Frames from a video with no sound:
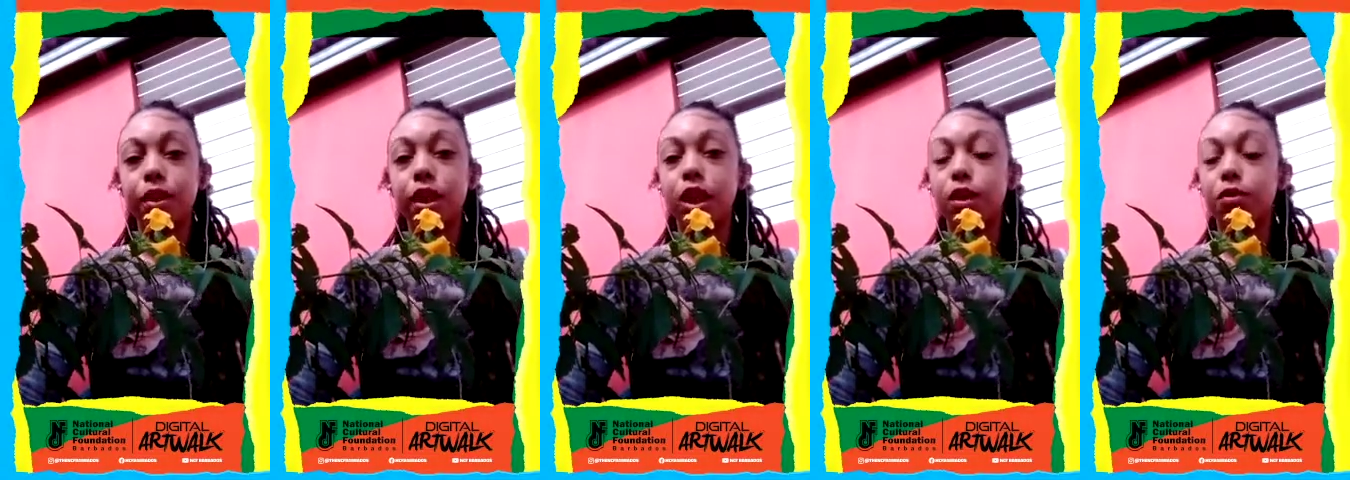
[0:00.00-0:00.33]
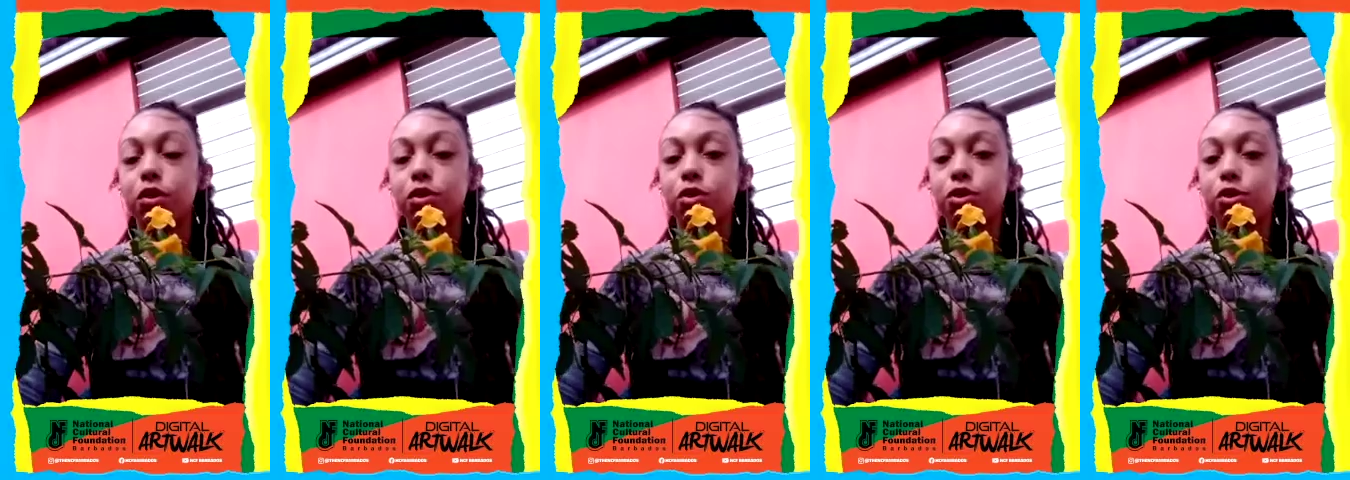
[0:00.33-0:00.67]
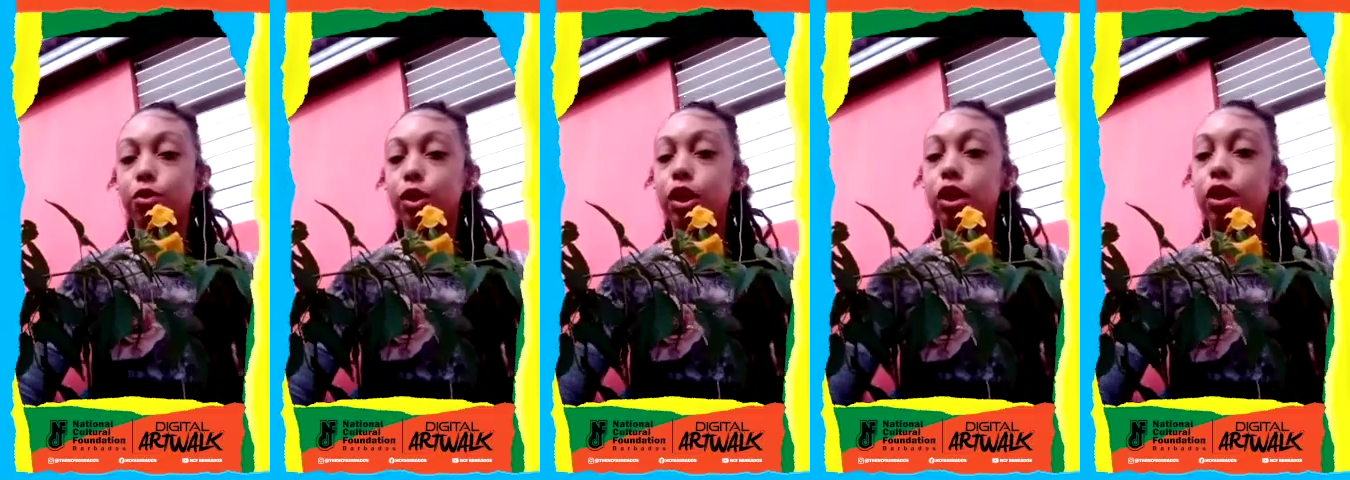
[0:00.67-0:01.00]
If you
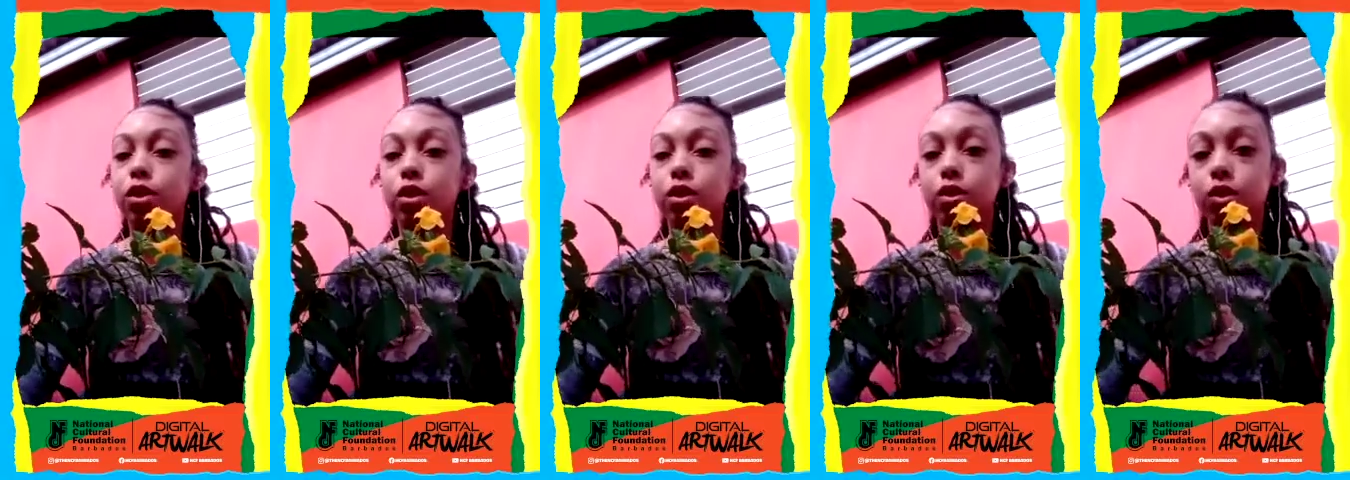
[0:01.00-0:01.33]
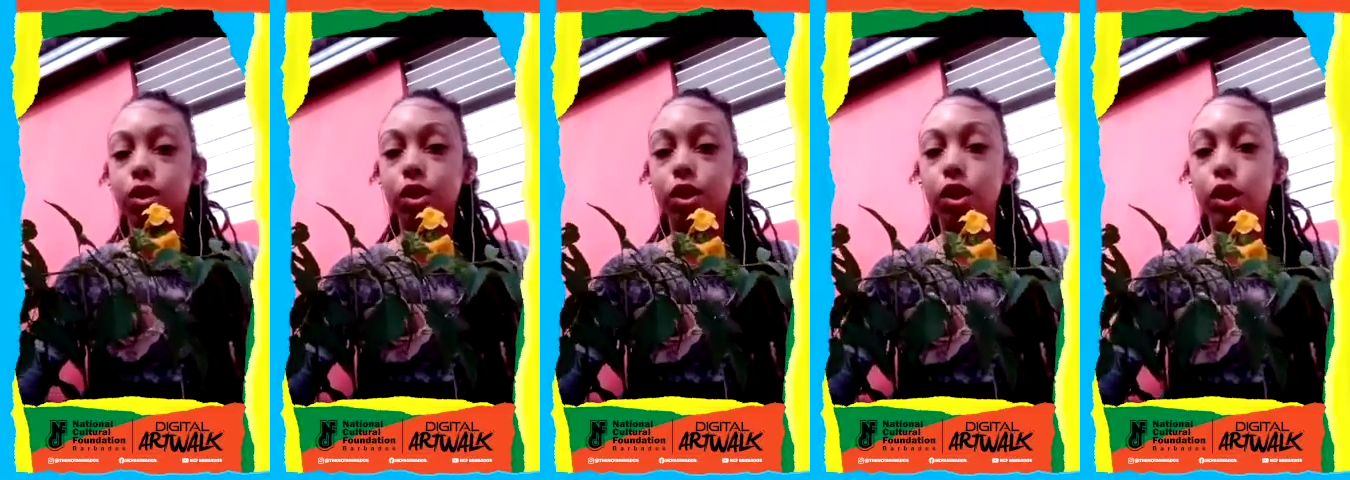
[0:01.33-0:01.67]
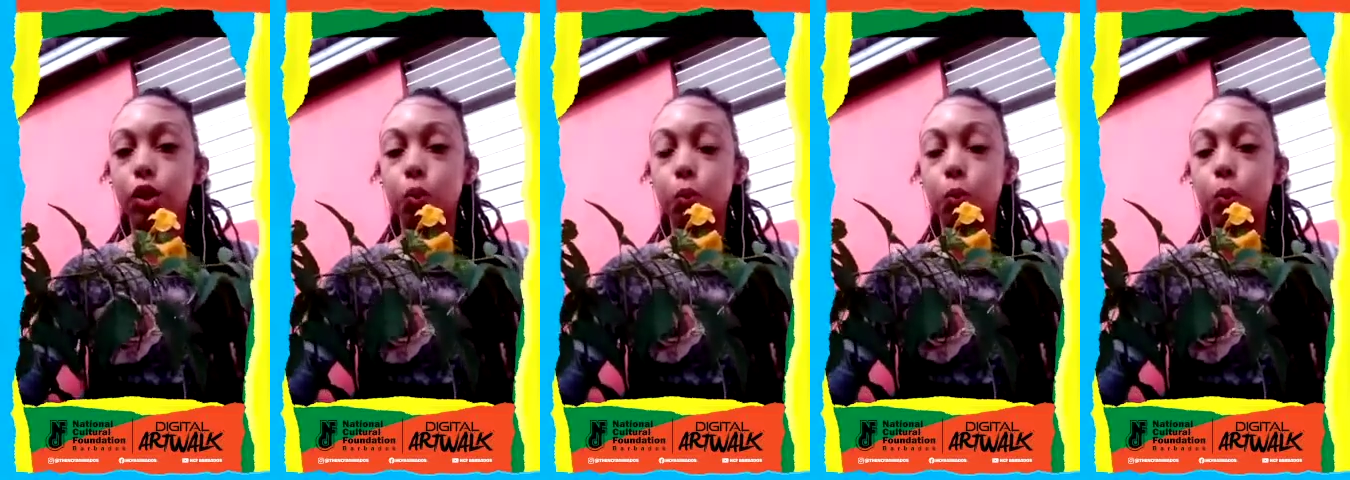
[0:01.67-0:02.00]
truly
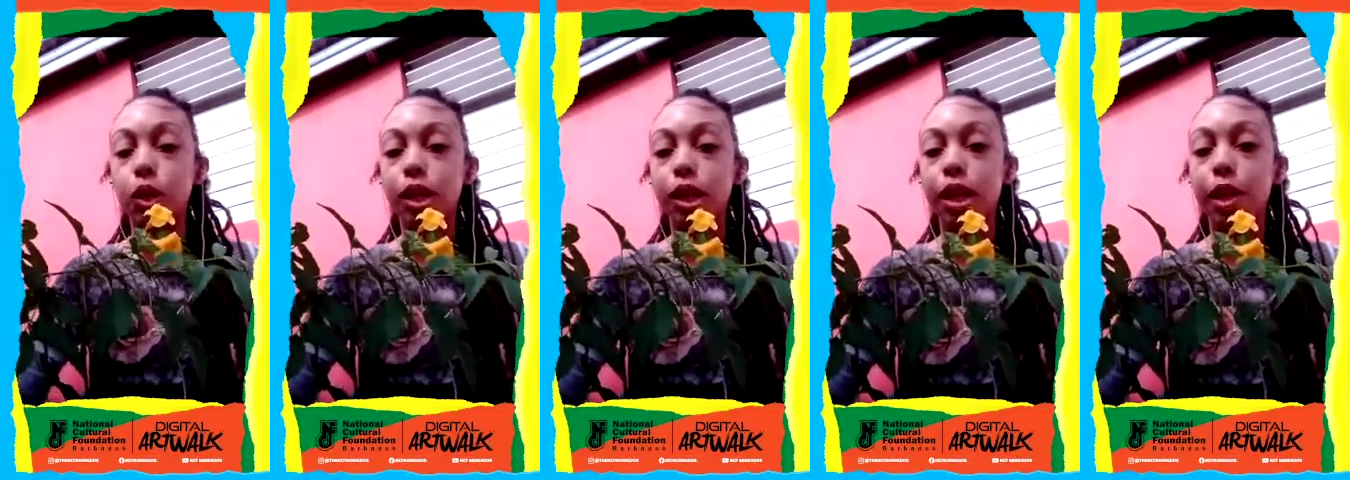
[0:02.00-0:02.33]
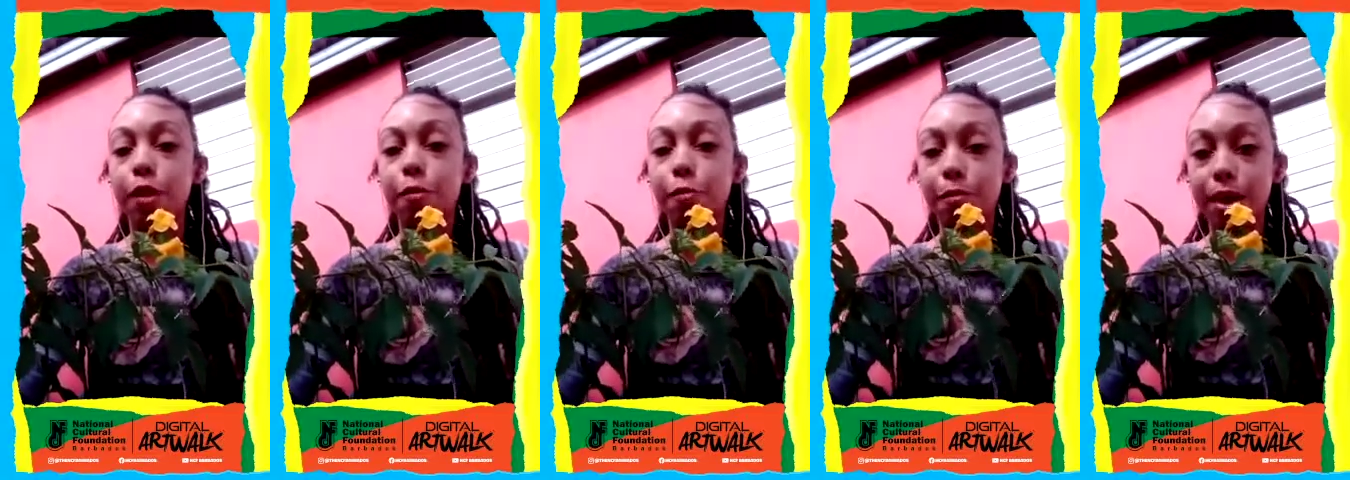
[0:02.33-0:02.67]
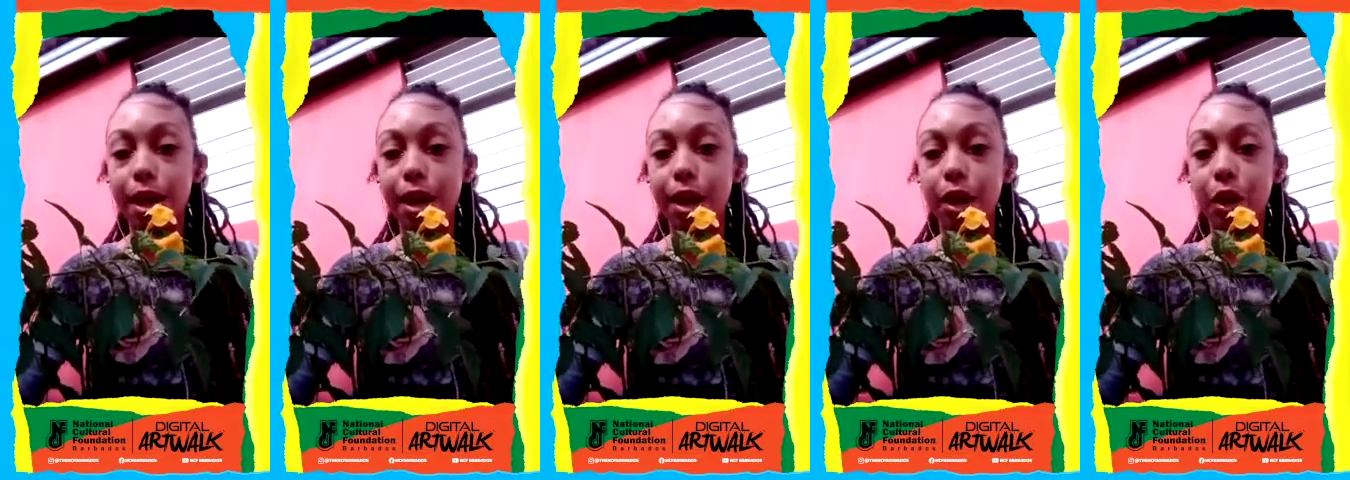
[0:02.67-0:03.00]
understood what love
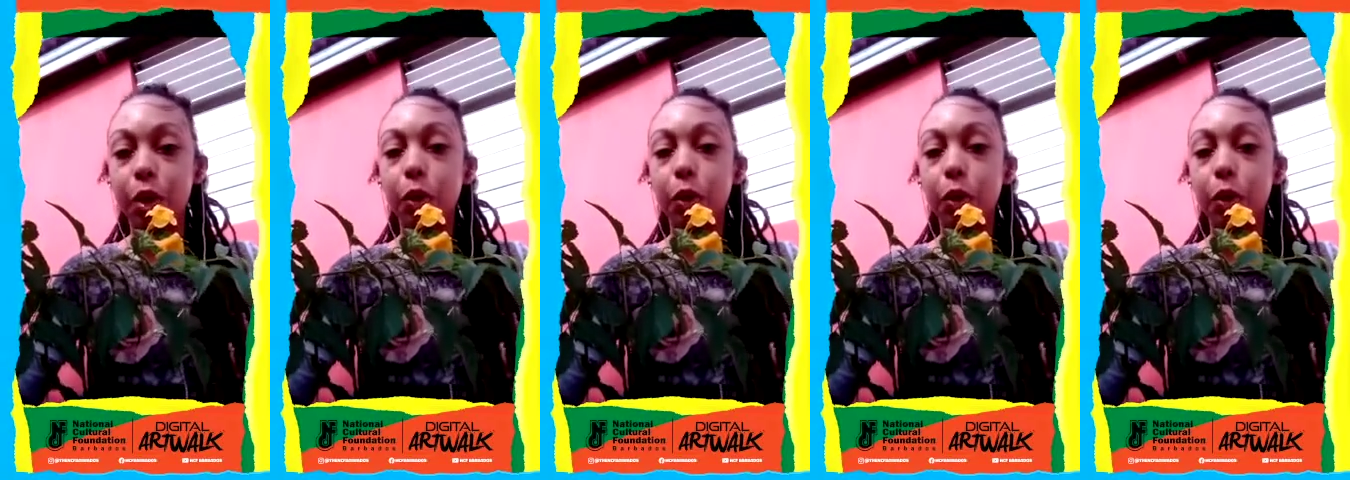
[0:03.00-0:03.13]
meant